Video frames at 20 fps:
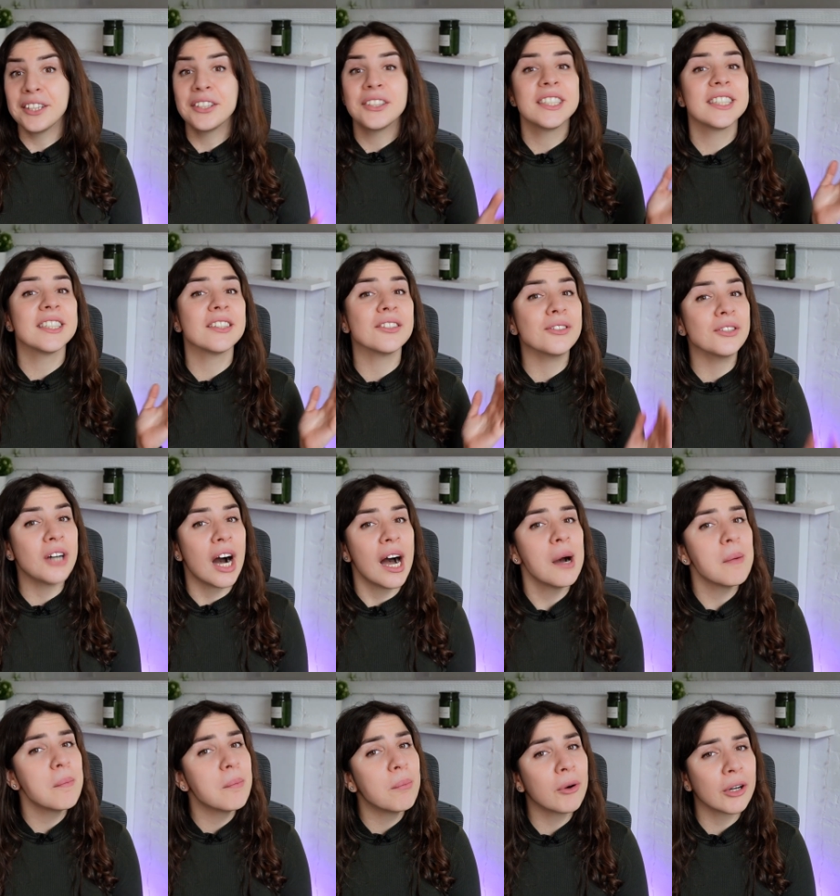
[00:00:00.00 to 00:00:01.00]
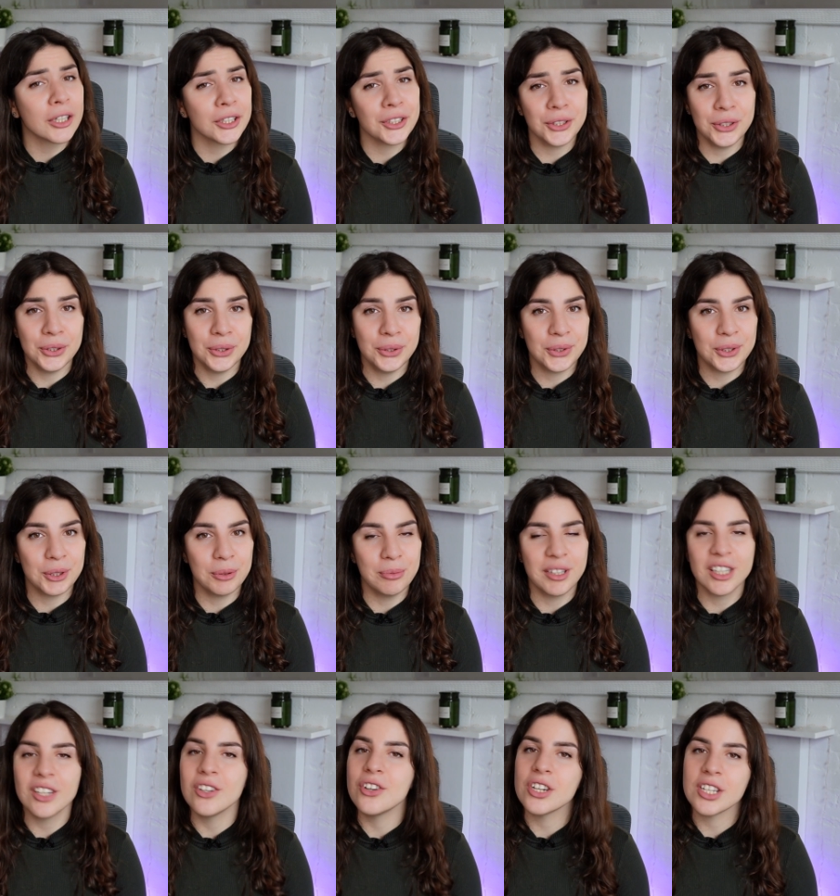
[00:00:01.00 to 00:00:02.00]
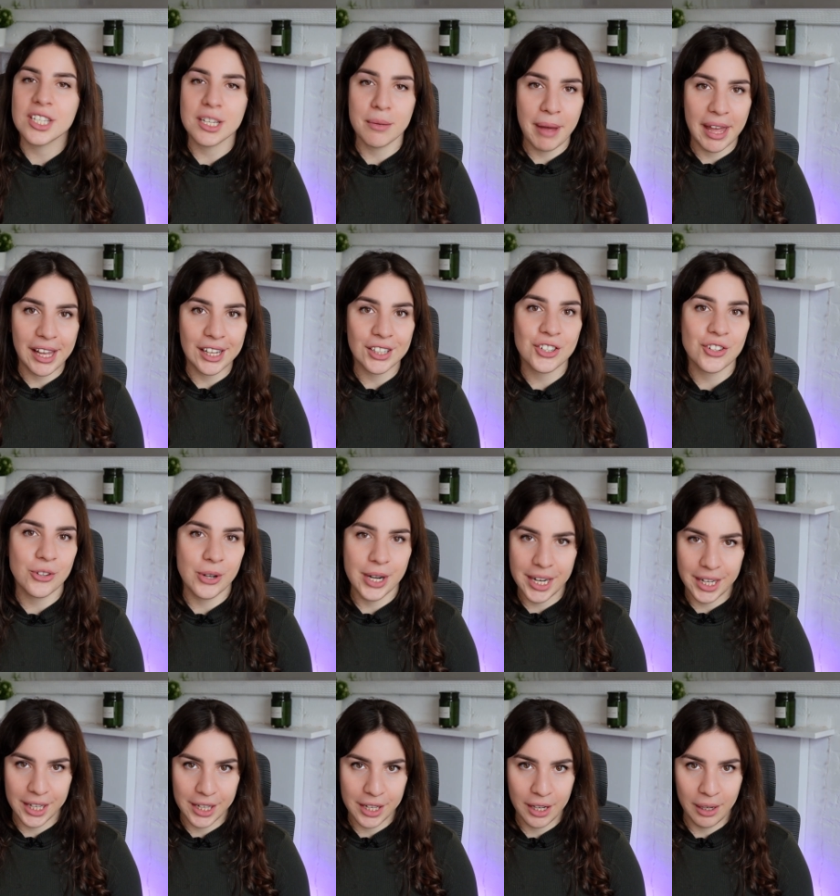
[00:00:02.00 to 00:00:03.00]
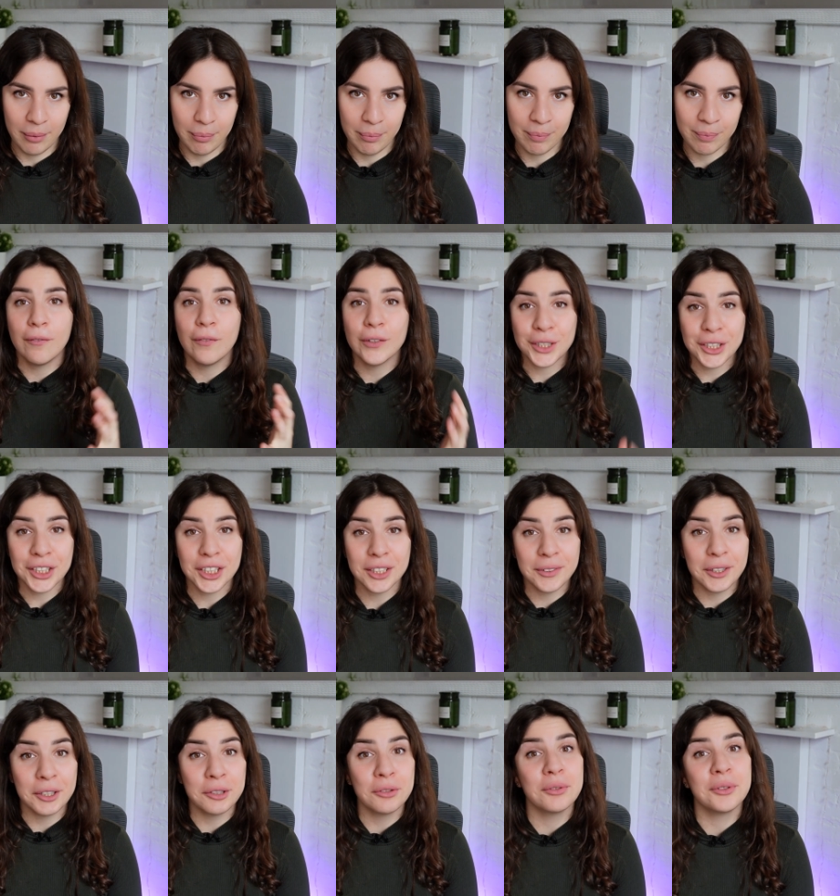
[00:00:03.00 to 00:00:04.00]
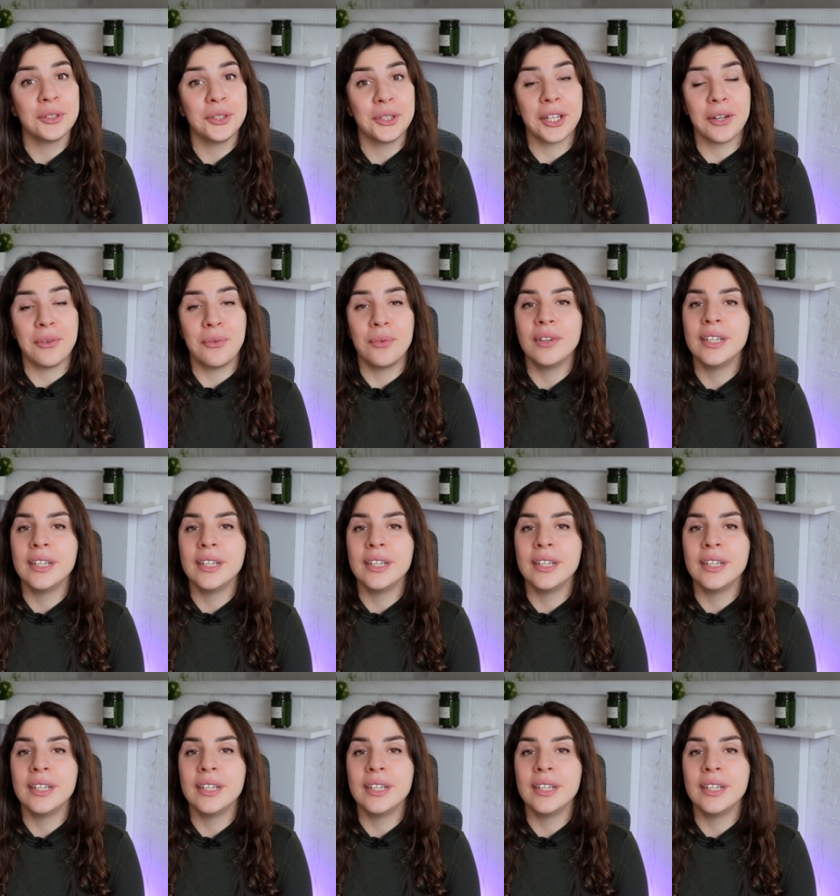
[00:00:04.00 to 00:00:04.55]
there is a lot more to YouTube than just some extra income. First of all, you can